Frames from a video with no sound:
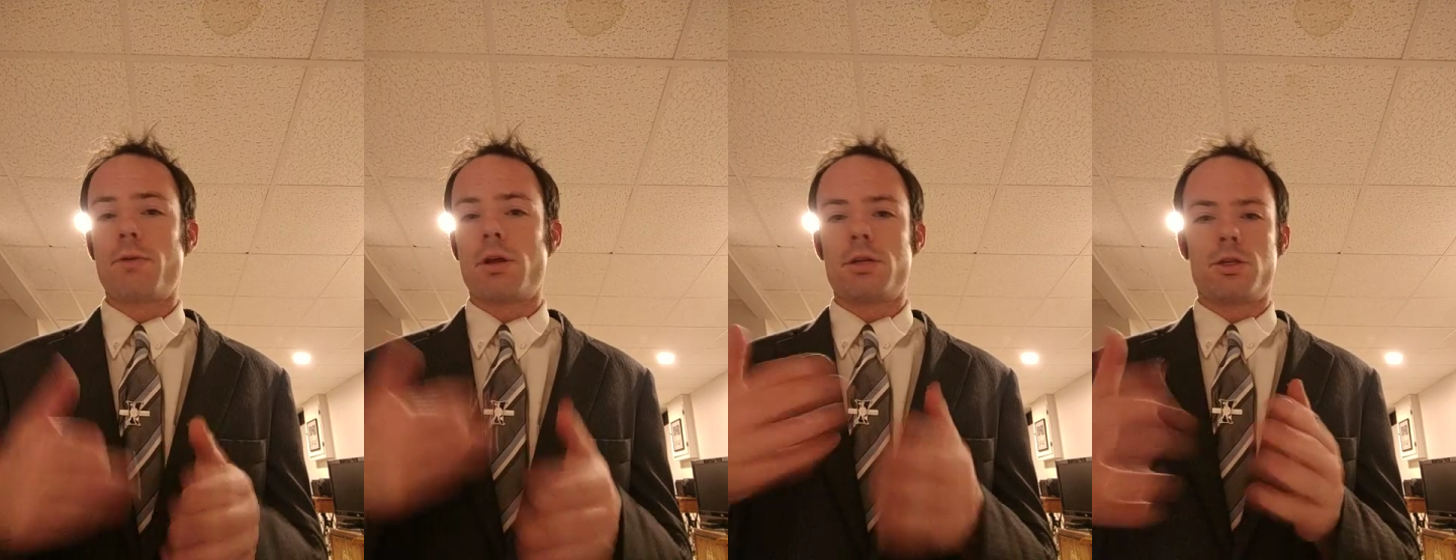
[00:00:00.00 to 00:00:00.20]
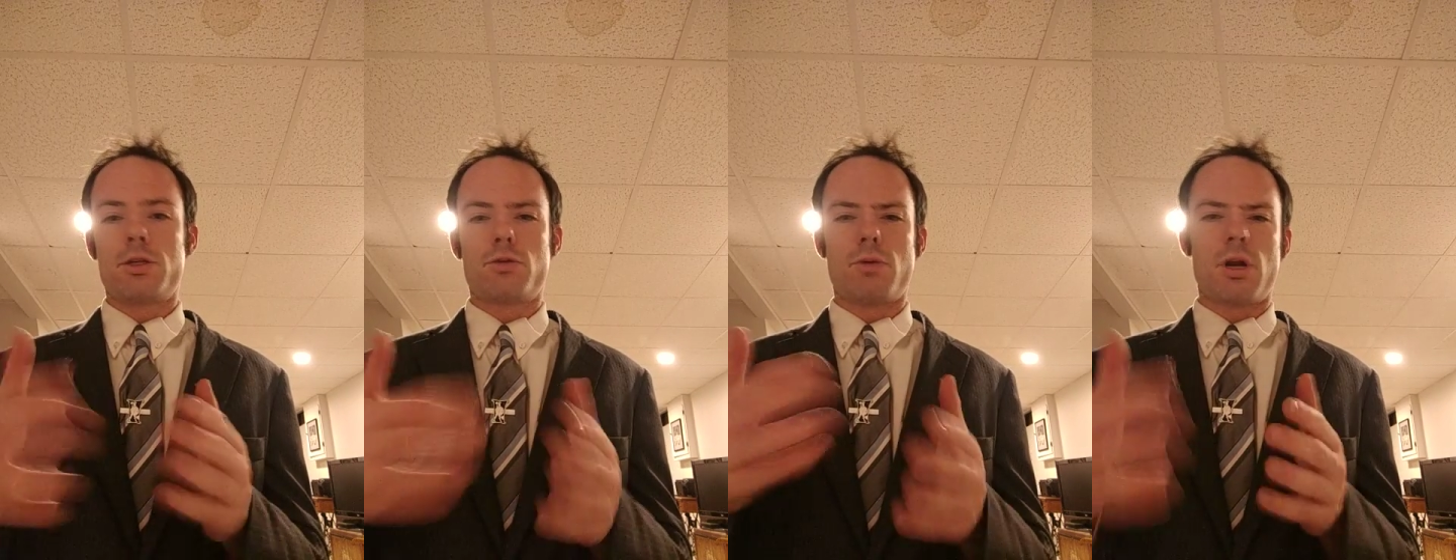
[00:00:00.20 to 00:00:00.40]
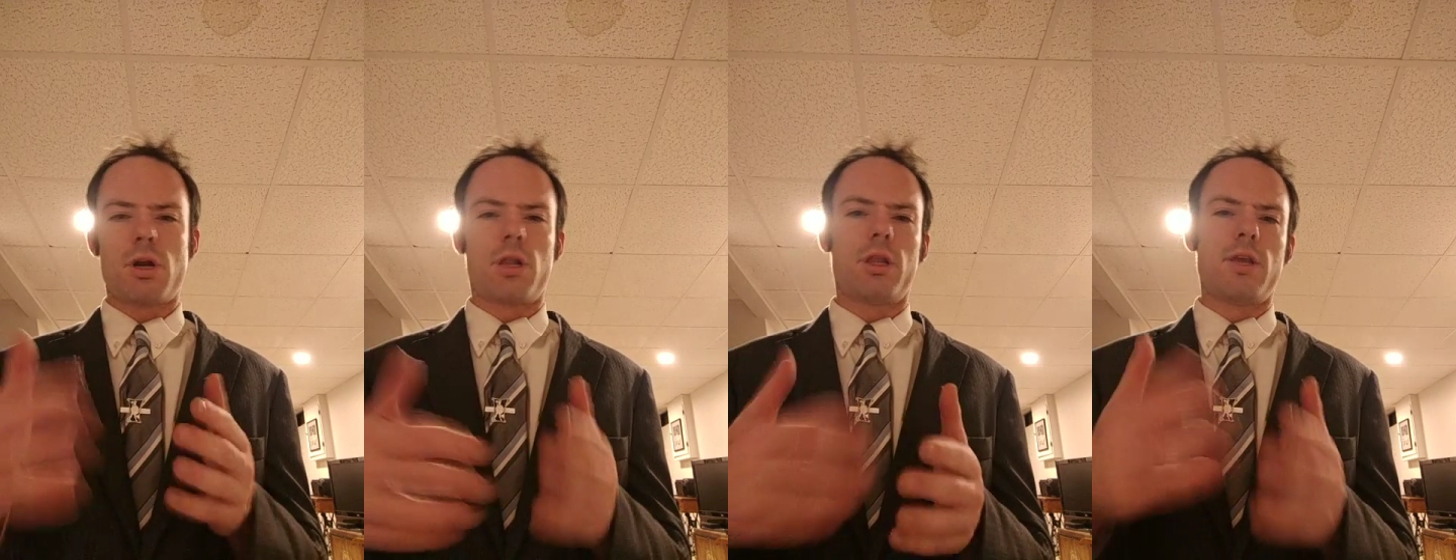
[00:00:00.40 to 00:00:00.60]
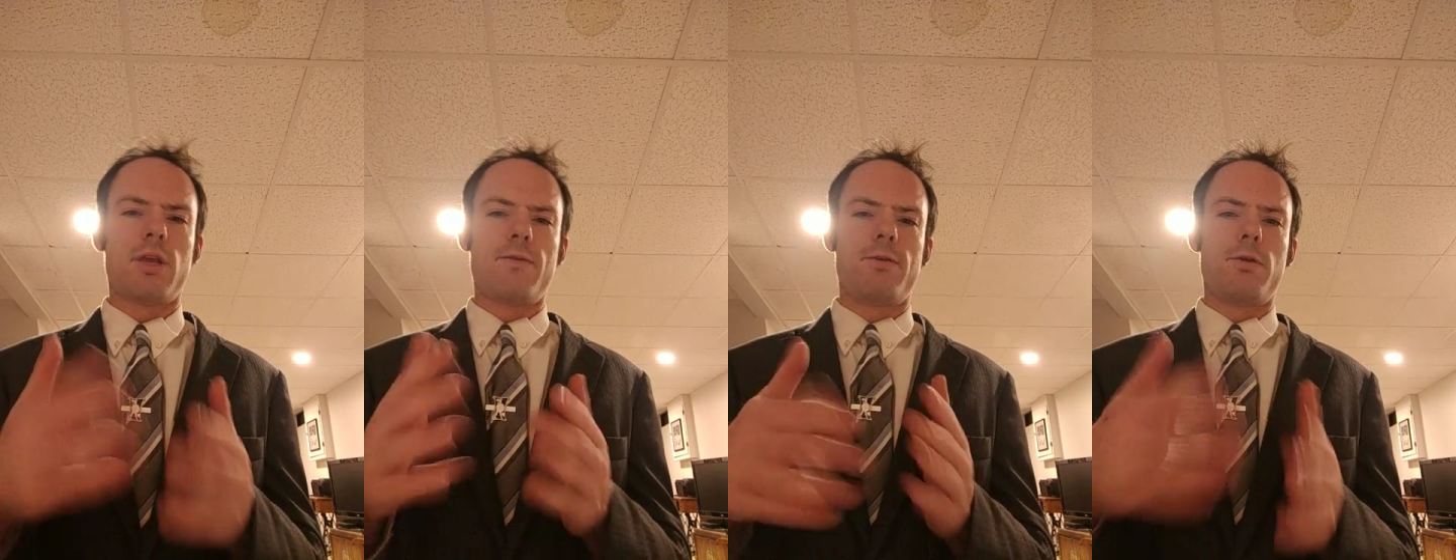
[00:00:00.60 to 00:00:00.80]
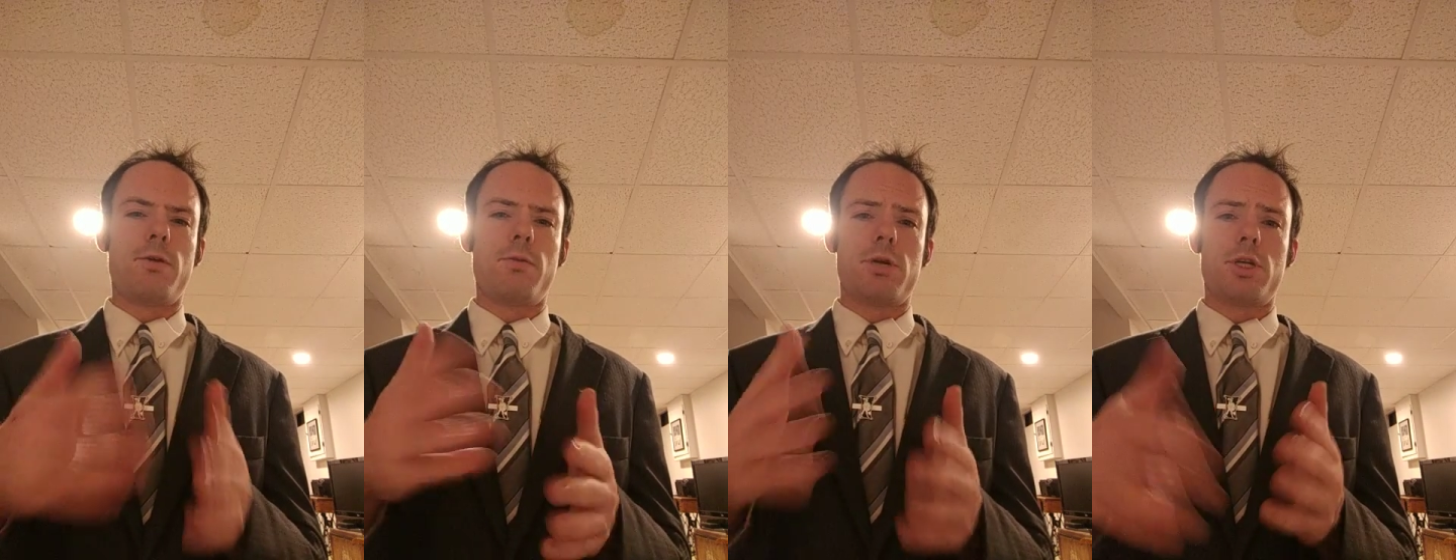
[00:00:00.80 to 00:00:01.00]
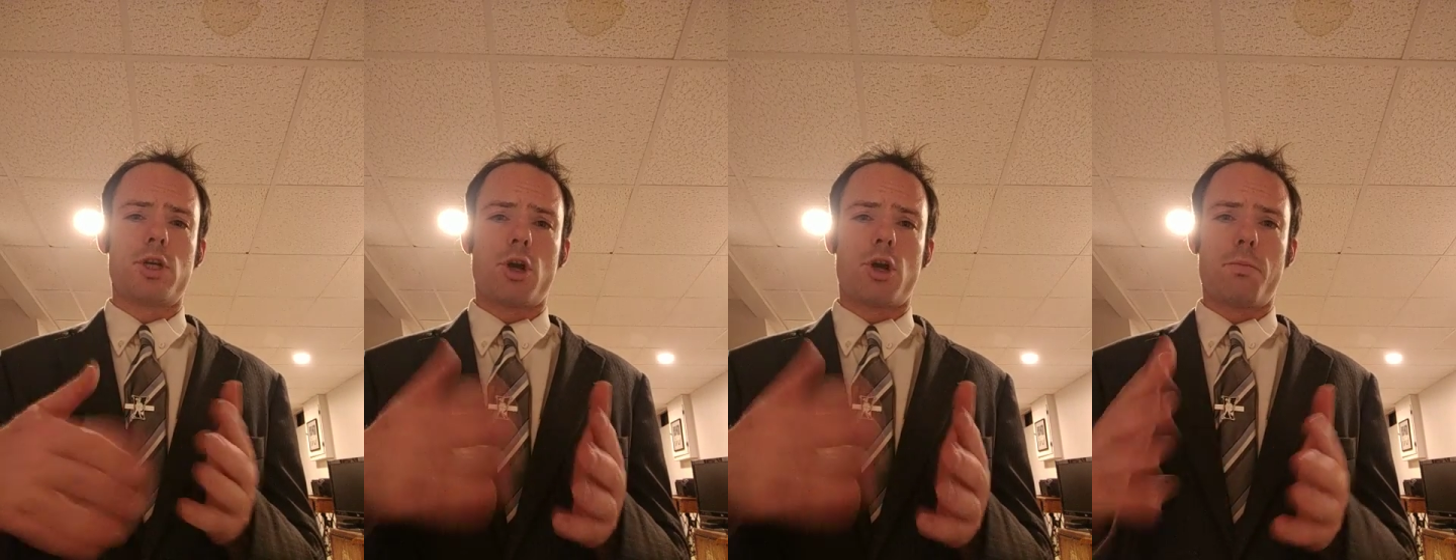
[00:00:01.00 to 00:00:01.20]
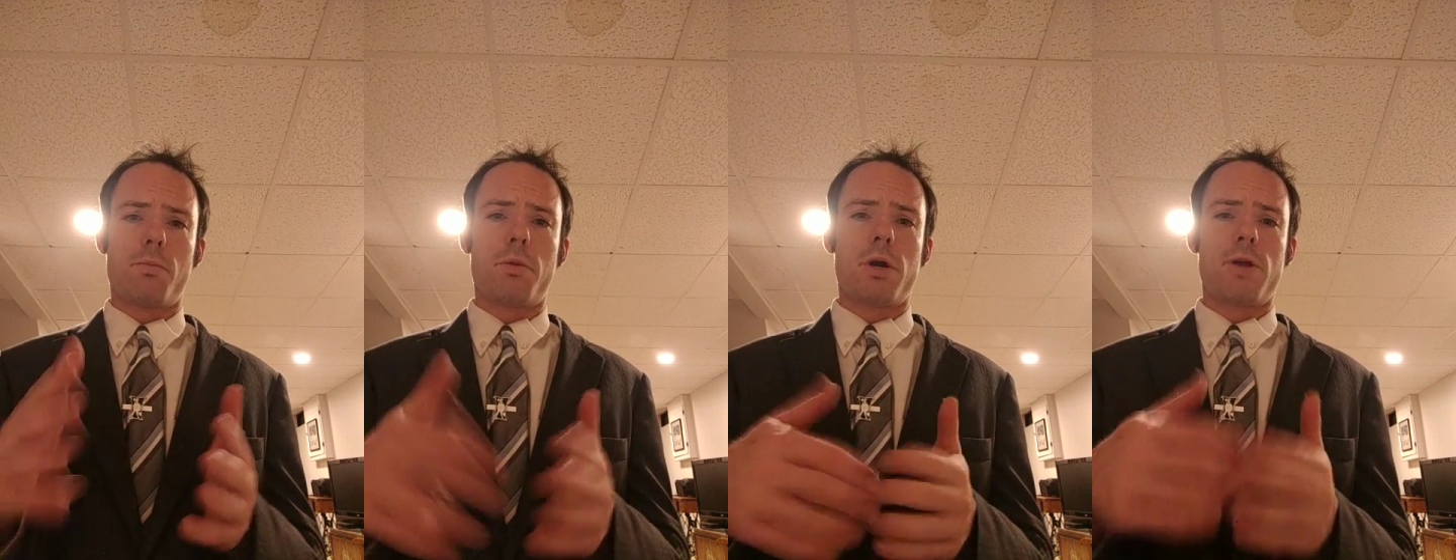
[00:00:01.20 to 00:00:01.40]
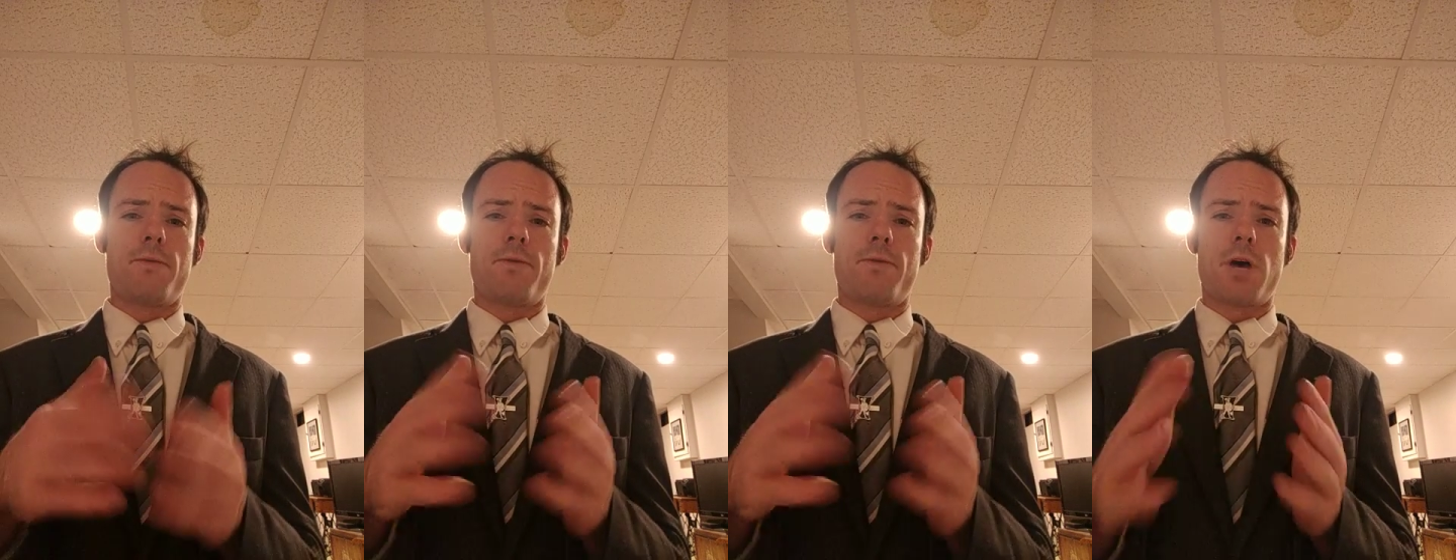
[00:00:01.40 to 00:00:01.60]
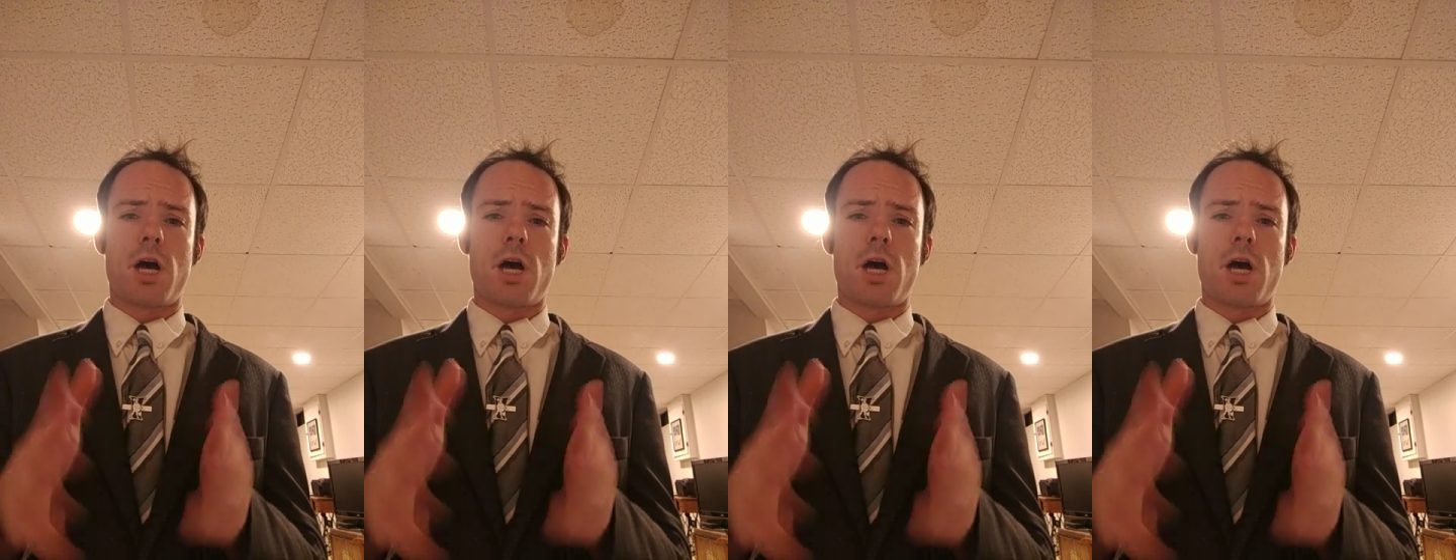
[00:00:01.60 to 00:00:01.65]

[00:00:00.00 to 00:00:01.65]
I just want to leave you interpretive